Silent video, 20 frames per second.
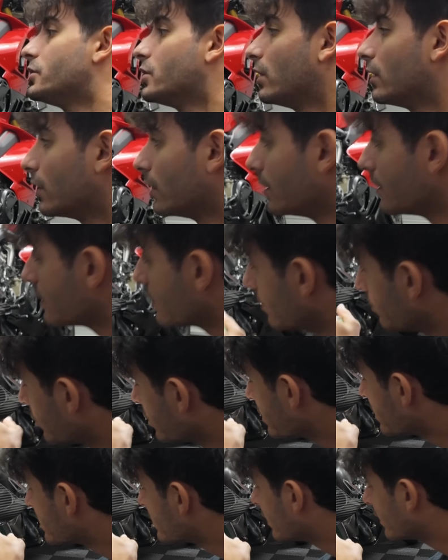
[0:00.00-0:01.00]
are somewhere
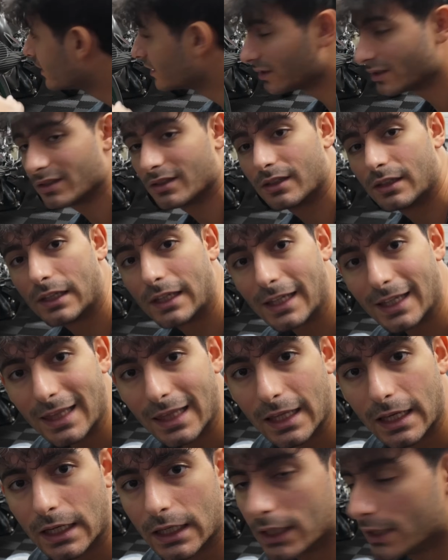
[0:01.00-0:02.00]
stuck in
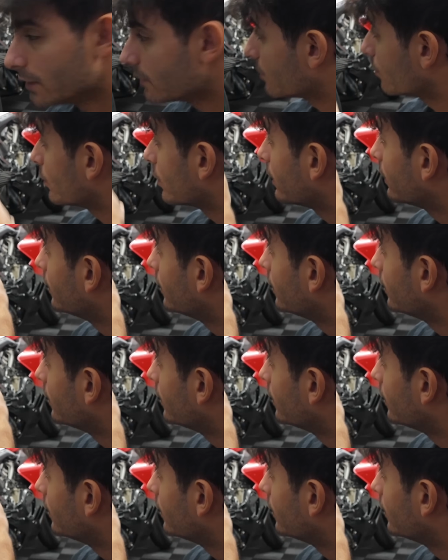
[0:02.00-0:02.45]
there, somewhere